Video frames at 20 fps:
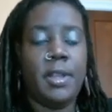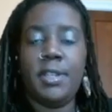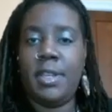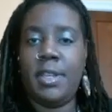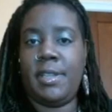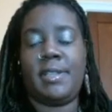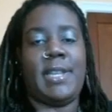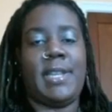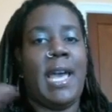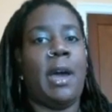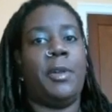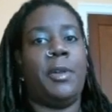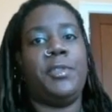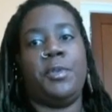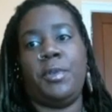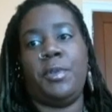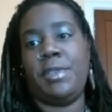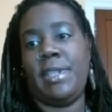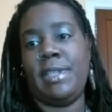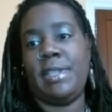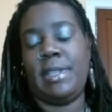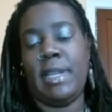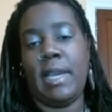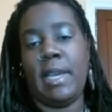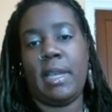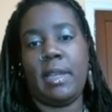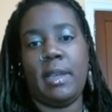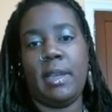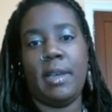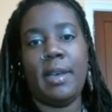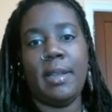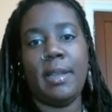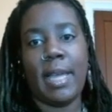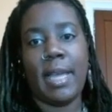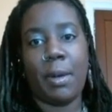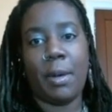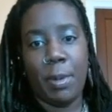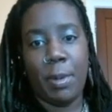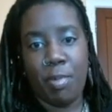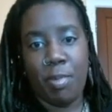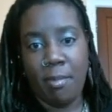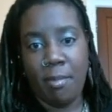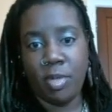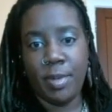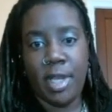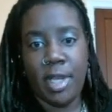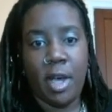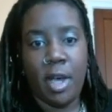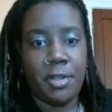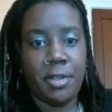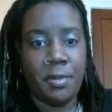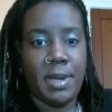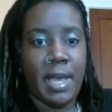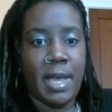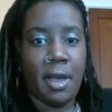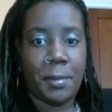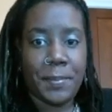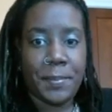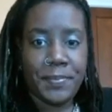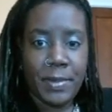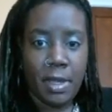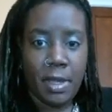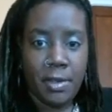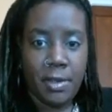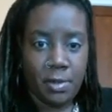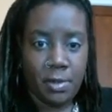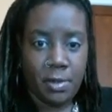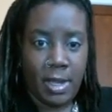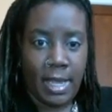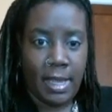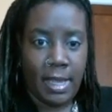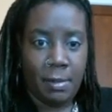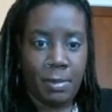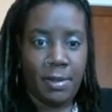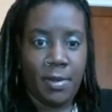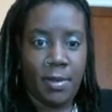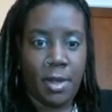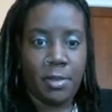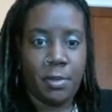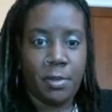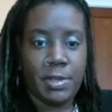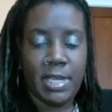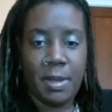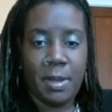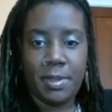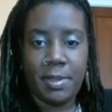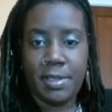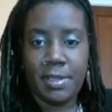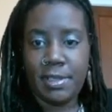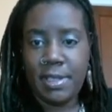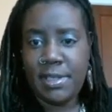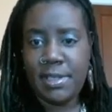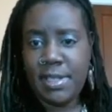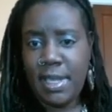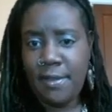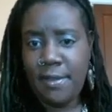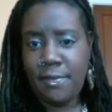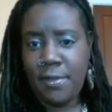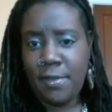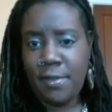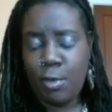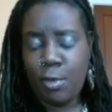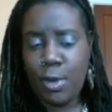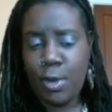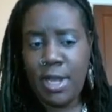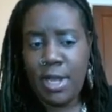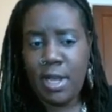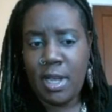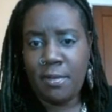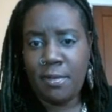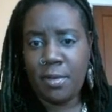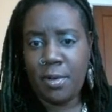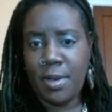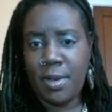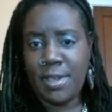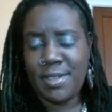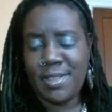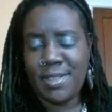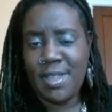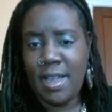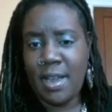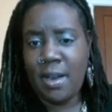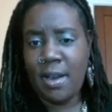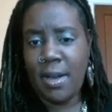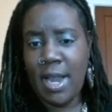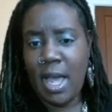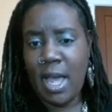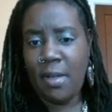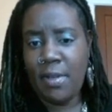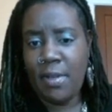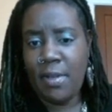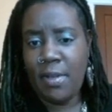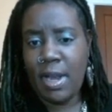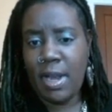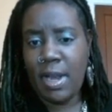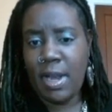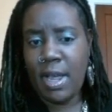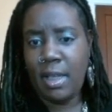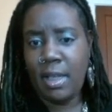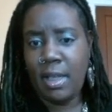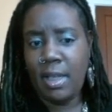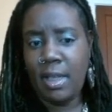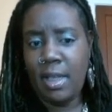to outsource this like we probably all do now. So again, we've gone through templates. Let's see if the 3D cover is there now that I